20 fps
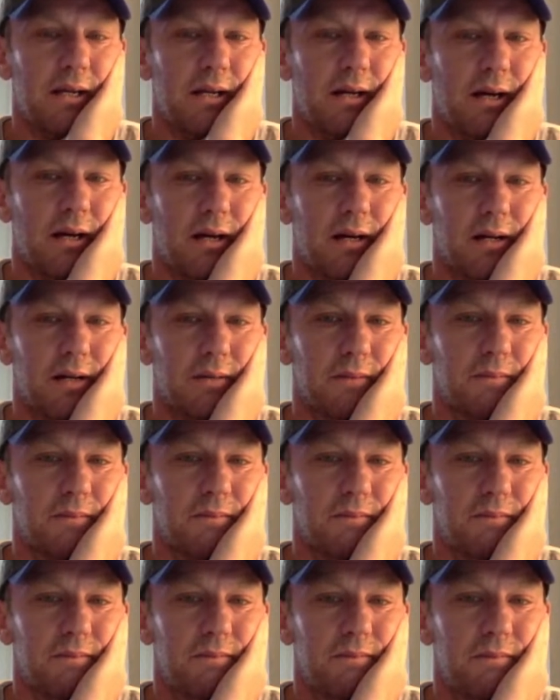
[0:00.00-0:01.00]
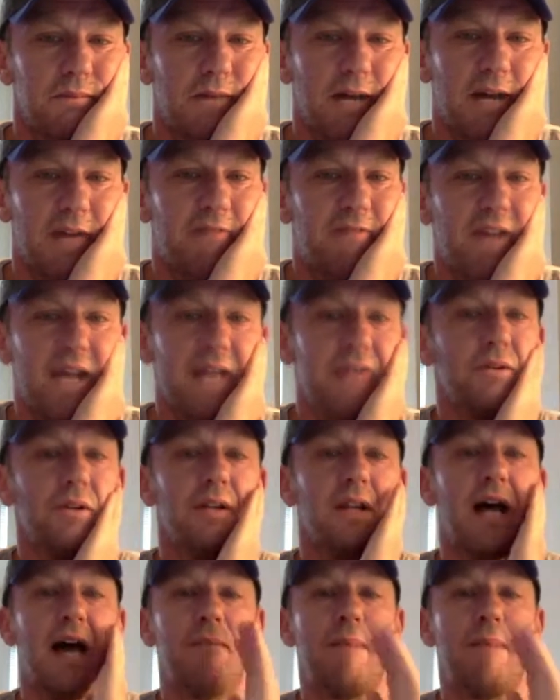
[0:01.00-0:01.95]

On FanDuel,